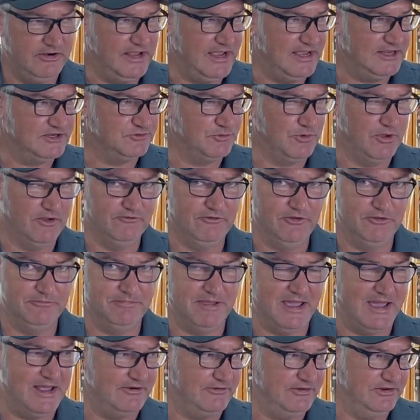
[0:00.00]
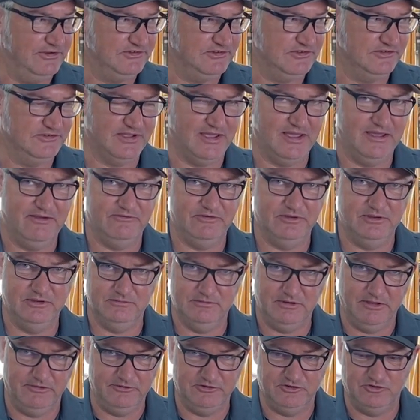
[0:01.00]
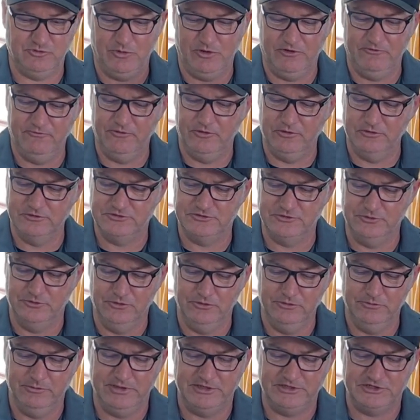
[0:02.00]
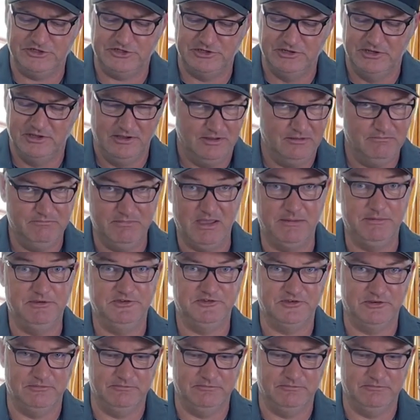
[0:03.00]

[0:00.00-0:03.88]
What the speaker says: had 12-volt batteries because I have another 12-volt tool, which maybe